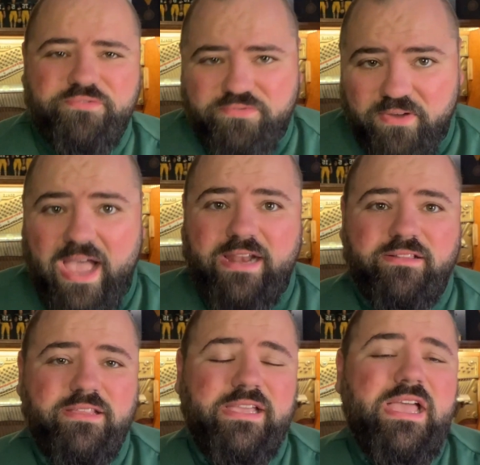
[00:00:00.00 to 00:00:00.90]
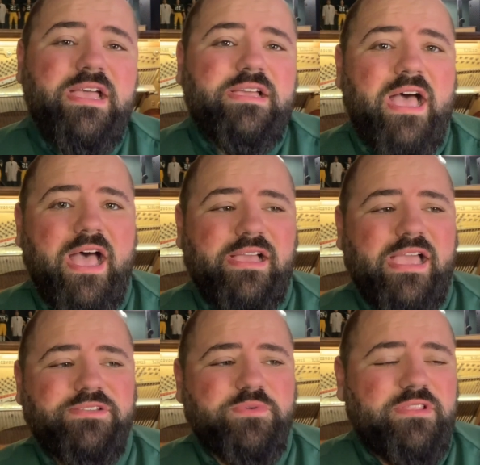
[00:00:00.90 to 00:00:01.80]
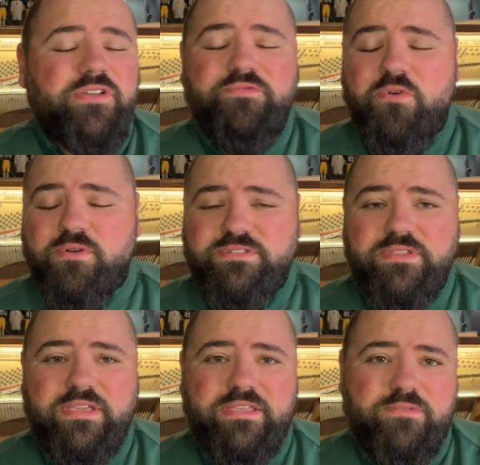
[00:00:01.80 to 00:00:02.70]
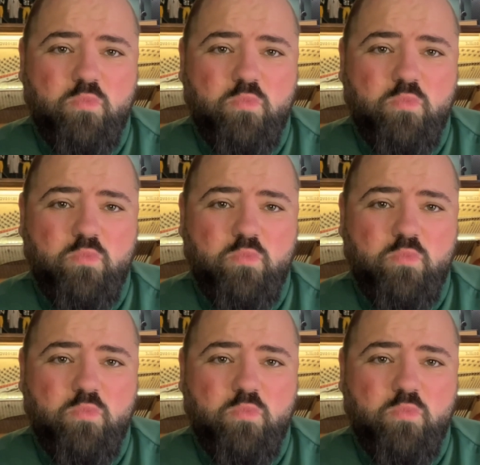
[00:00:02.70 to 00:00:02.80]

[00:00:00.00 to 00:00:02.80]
Finally, as we look forward to the